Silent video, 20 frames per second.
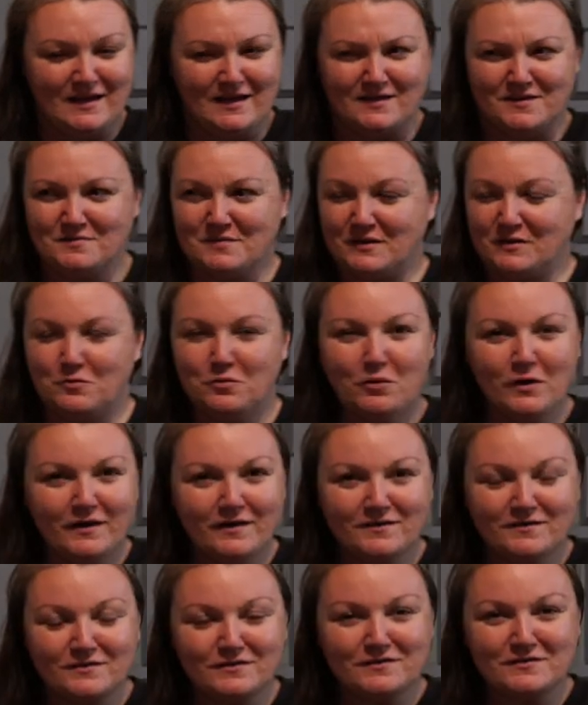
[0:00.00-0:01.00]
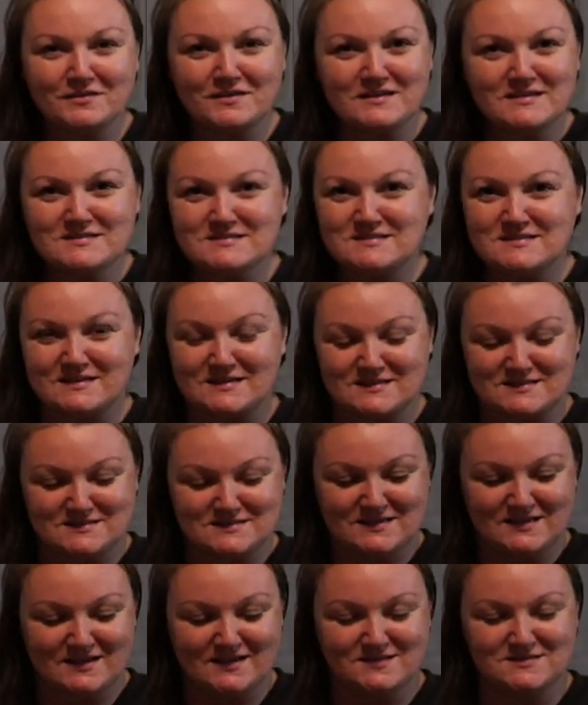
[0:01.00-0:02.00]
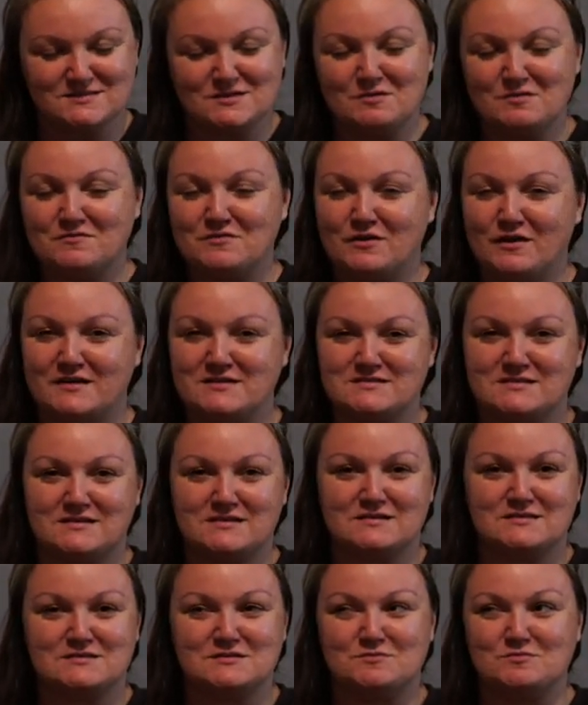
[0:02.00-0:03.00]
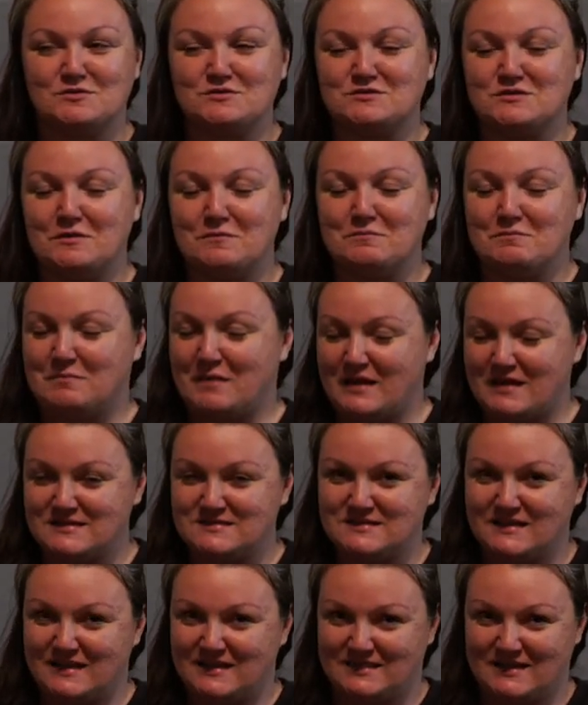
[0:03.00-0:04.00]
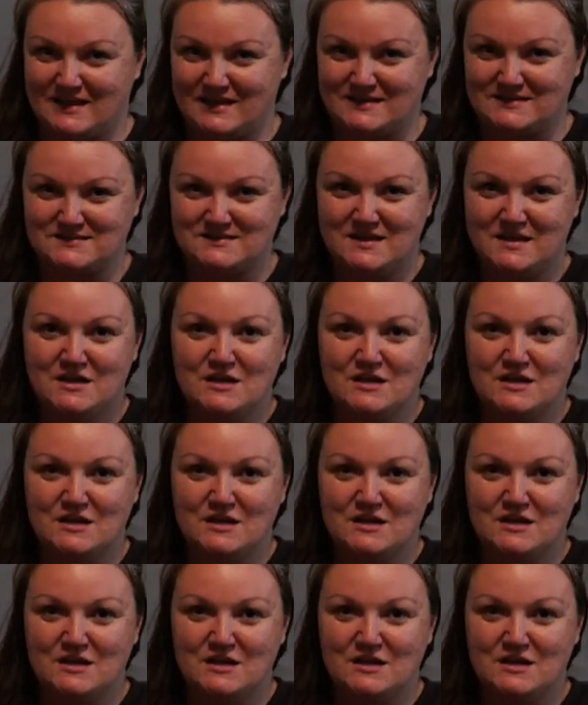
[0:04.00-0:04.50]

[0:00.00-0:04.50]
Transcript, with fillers: I'm like, what on earth is this? And some of you guys sent us the most amazing things.